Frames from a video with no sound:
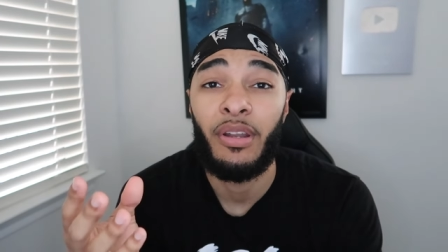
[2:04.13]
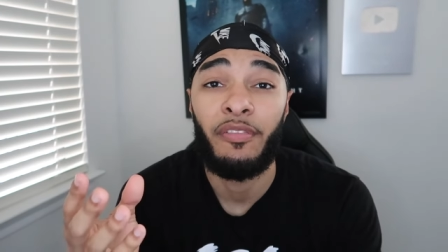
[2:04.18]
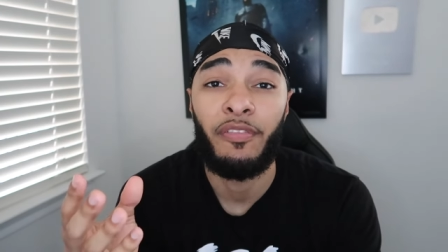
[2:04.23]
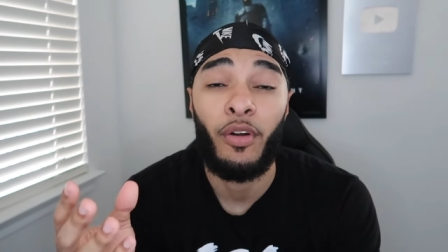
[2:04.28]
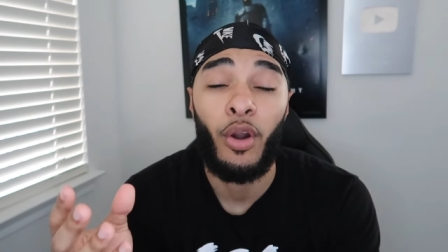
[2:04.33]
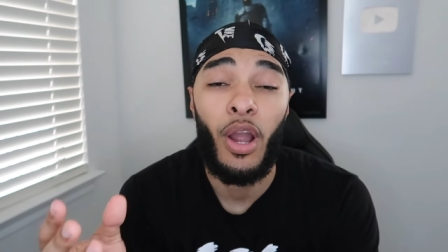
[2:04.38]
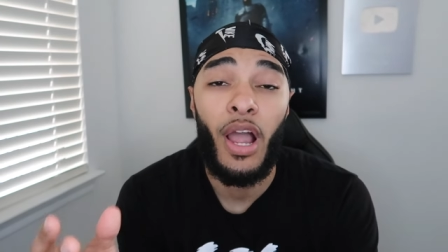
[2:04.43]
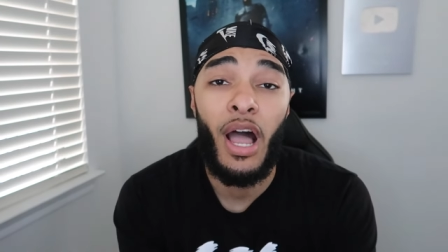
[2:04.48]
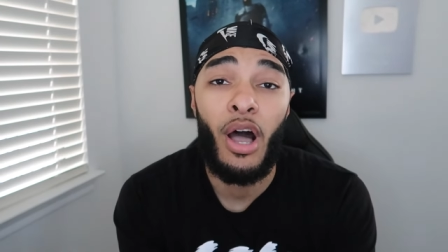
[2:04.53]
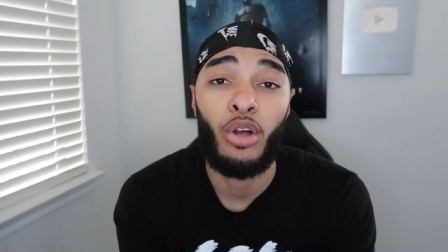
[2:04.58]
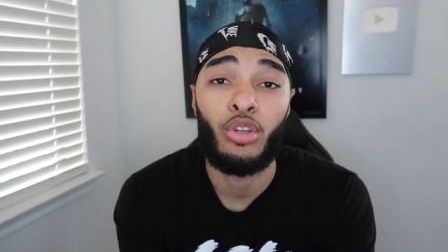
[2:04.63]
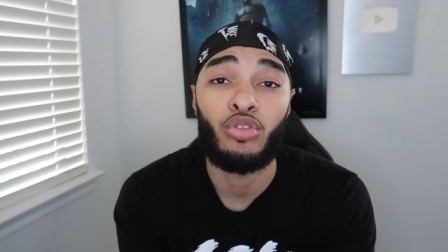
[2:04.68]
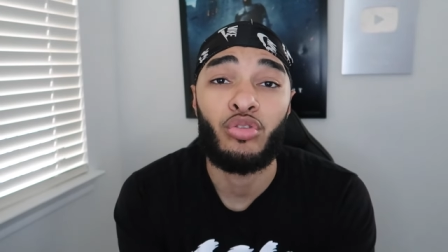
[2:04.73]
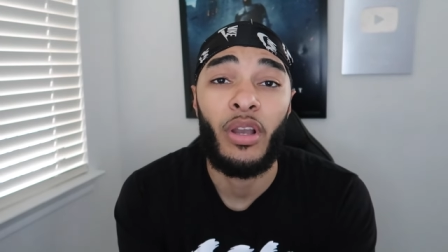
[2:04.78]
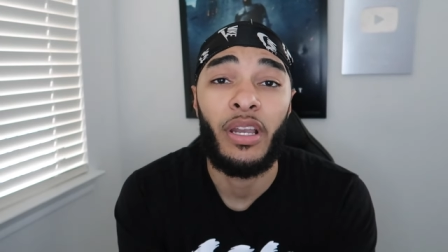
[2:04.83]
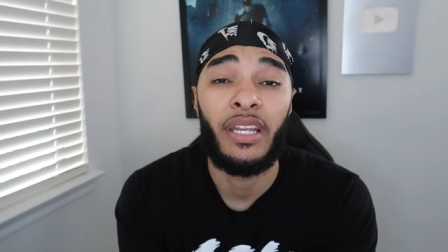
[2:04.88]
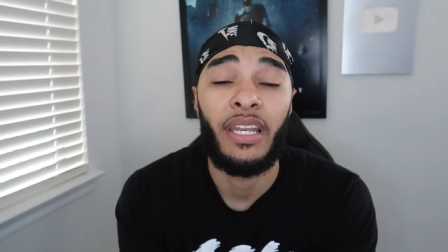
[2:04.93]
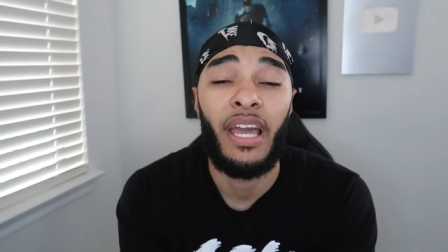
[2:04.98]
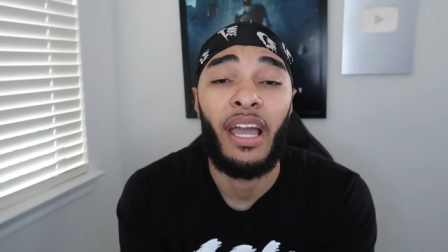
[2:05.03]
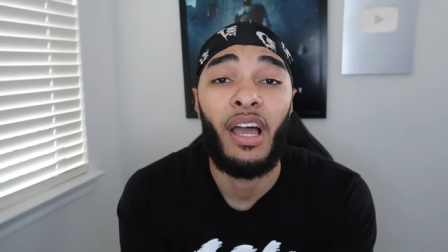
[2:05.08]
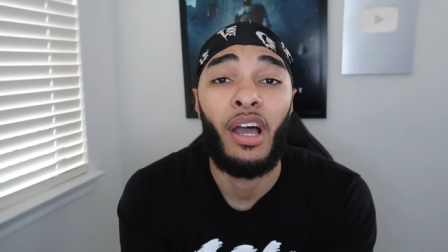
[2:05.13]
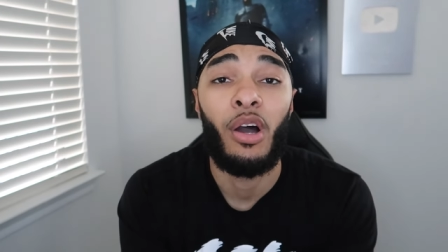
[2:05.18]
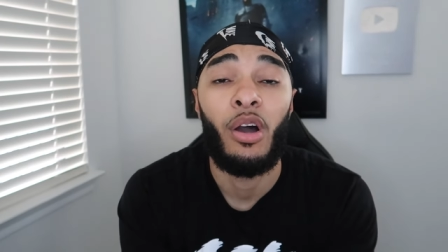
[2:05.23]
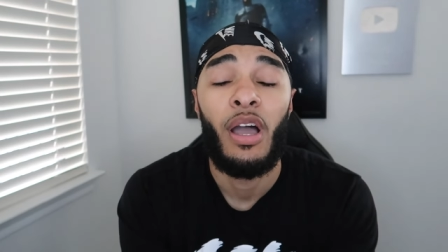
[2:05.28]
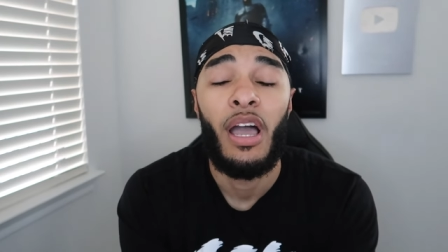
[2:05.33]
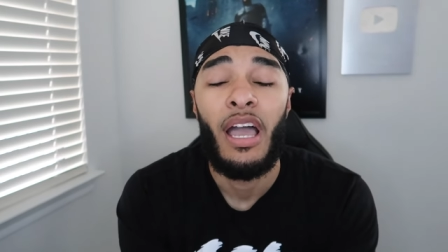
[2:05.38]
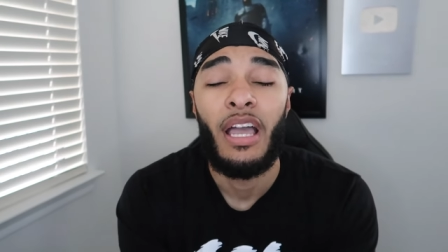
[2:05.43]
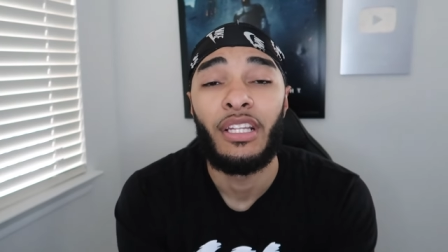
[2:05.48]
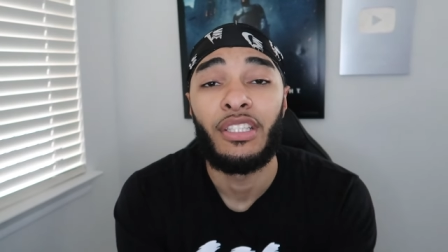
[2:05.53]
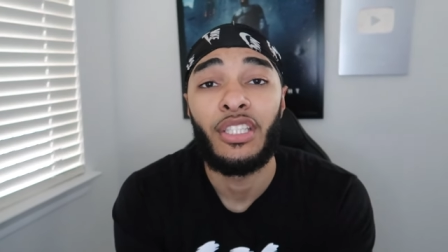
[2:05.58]
up for a house right
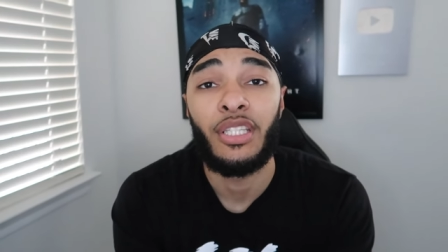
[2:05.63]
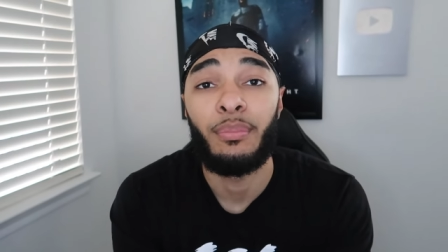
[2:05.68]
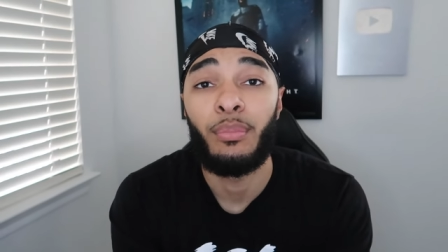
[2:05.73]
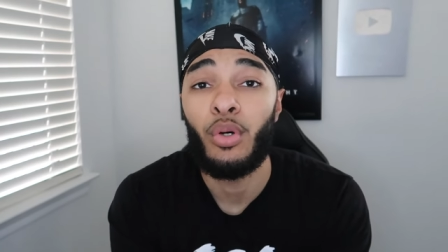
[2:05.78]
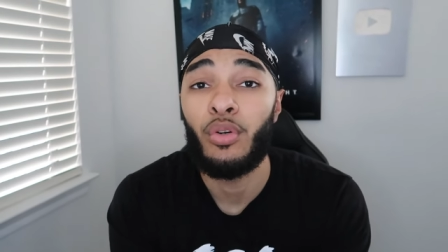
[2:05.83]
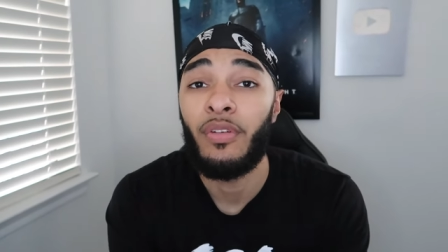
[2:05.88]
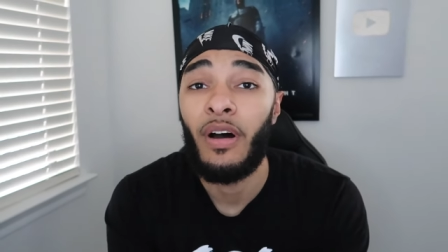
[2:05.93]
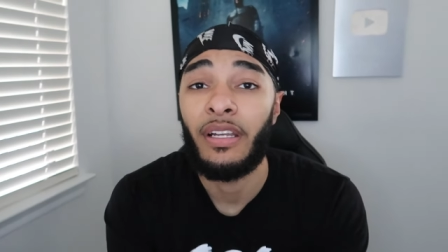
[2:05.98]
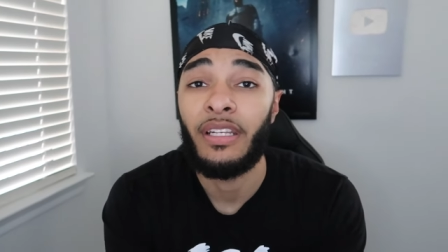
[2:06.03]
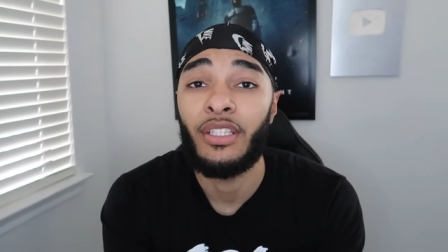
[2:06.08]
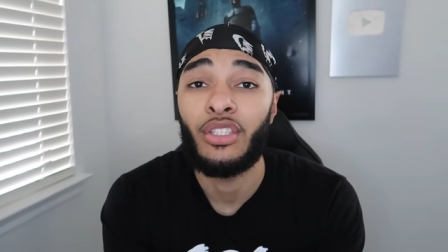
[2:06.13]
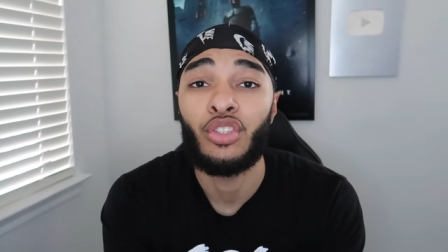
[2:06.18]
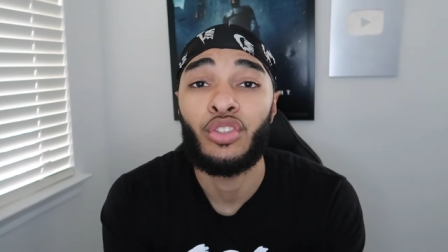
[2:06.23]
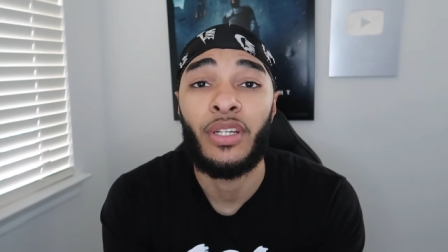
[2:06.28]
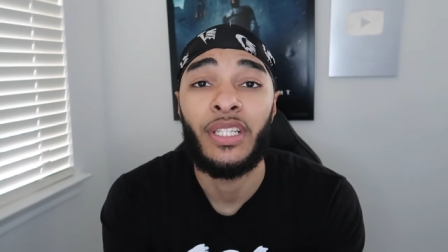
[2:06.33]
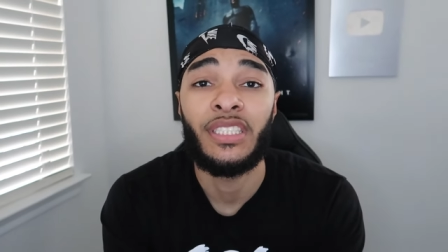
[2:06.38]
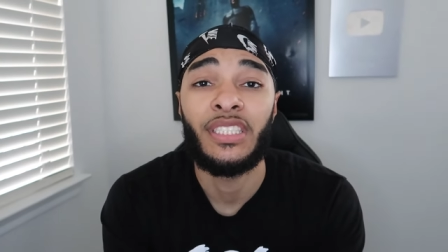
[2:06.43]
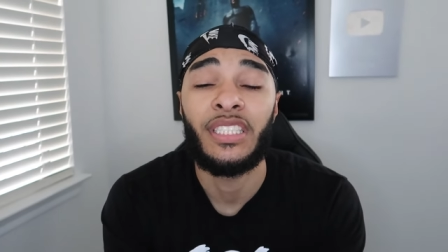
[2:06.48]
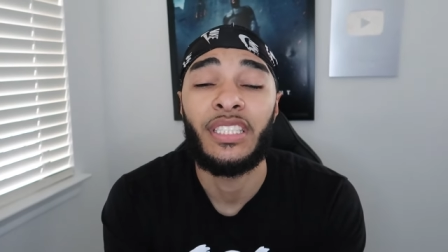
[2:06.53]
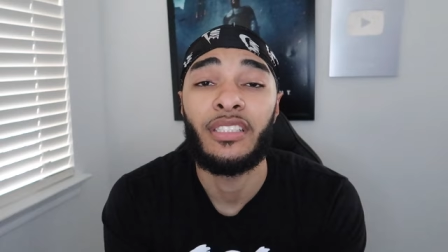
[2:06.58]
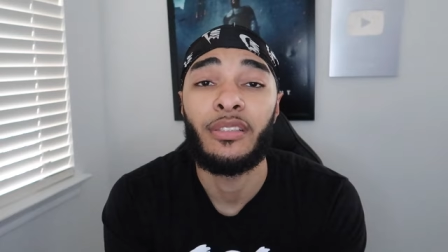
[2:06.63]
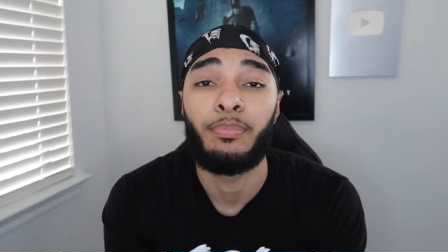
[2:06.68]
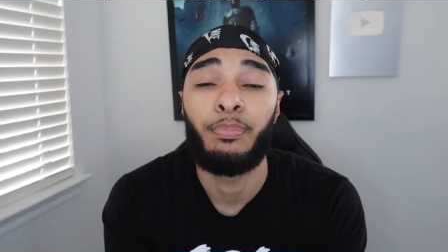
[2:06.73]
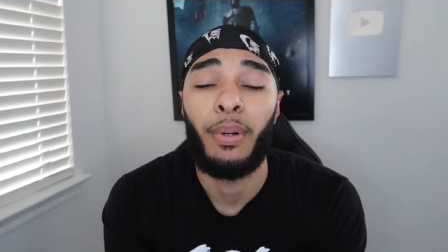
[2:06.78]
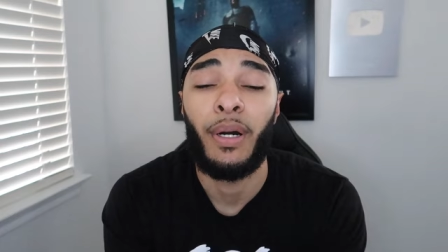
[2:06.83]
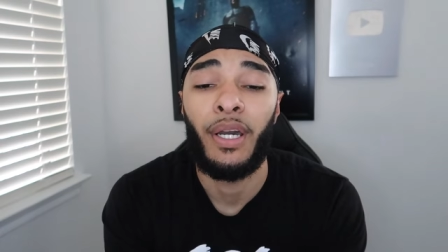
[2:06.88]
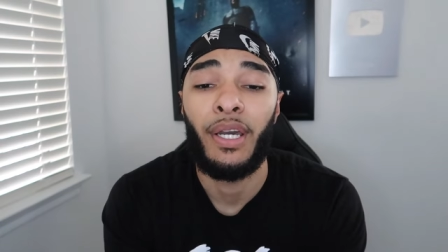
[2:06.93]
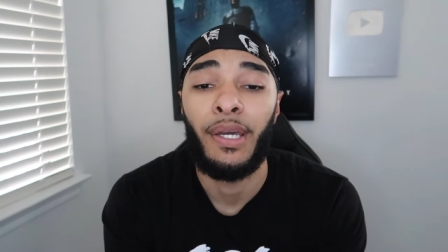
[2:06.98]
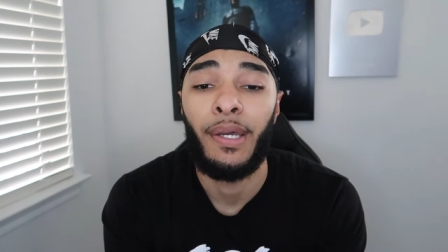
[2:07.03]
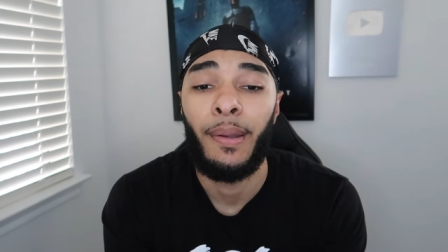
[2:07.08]
now to move out the trenches,
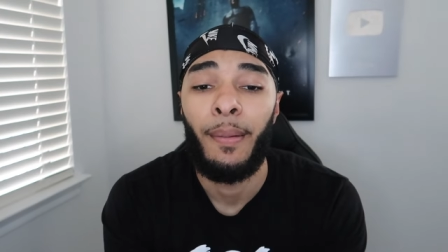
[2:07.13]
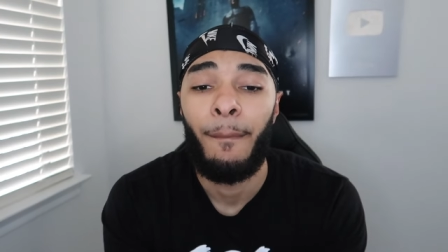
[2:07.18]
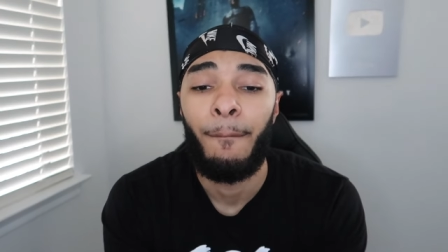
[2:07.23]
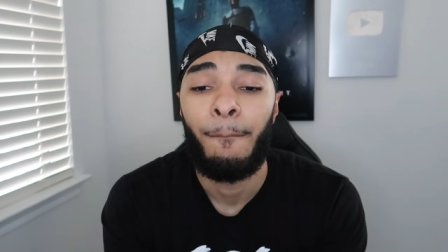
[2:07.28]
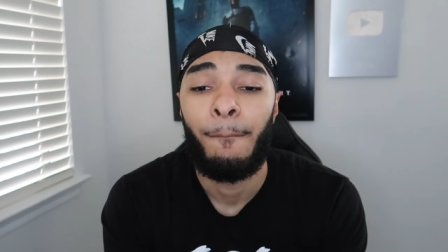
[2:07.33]
but